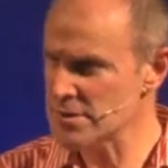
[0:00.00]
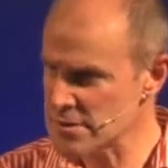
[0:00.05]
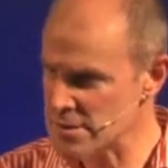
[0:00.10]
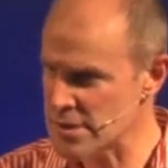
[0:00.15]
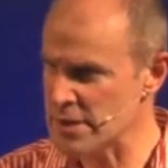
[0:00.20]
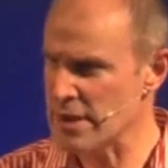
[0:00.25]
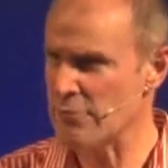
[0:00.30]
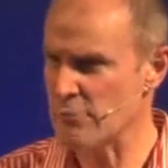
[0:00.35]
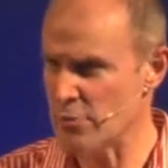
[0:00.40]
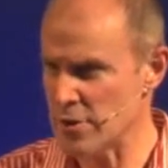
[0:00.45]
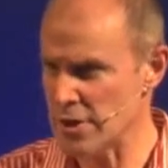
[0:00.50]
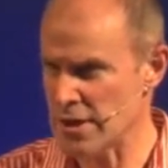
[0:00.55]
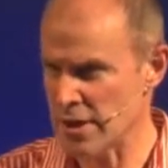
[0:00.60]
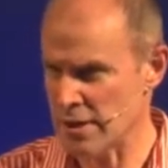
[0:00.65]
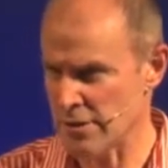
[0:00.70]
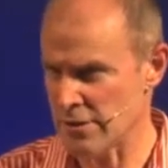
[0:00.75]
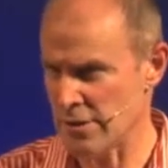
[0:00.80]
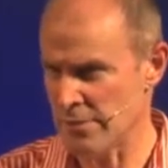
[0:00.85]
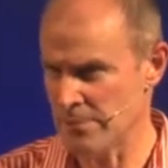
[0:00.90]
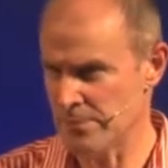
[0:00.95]
to love one
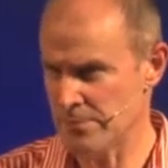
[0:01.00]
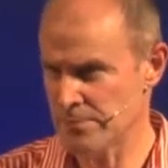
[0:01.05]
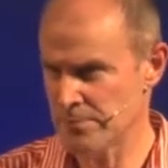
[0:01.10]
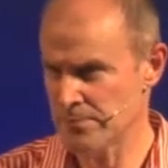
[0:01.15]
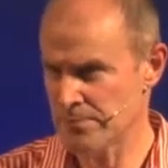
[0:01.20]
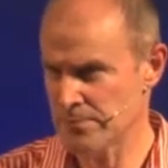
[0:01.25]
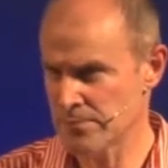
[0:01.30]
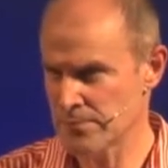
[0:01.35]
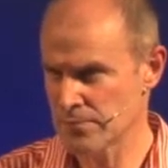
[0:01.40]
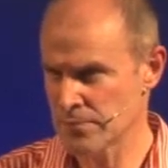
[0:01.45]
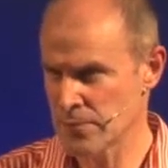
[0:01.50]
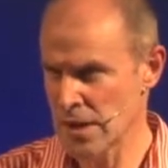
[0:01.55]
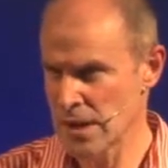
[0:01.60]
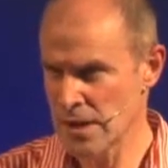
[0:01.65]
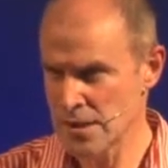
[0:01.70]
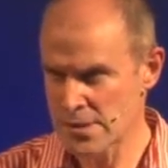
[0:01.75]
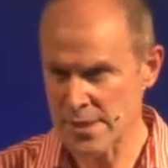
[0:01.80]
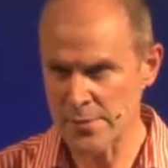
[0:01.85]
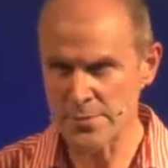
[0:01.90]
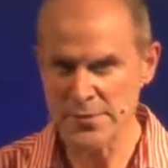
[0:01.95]
another.
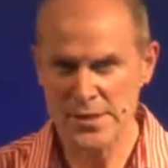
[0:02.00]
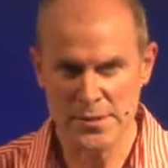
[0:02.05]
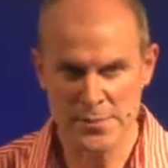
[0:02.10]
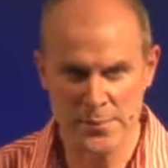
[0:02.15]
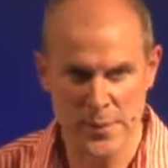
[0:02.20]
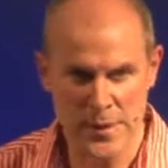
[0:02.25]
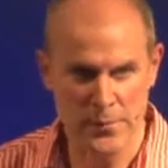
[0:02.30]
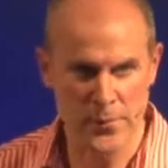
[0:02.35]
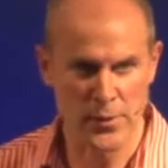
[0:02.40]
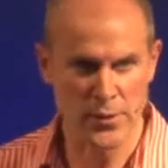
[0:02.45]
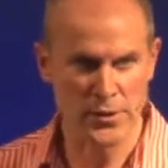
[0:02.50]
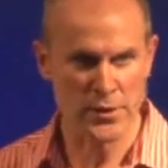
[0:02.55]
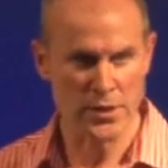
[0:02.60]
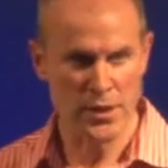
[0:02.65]
Sometimes people,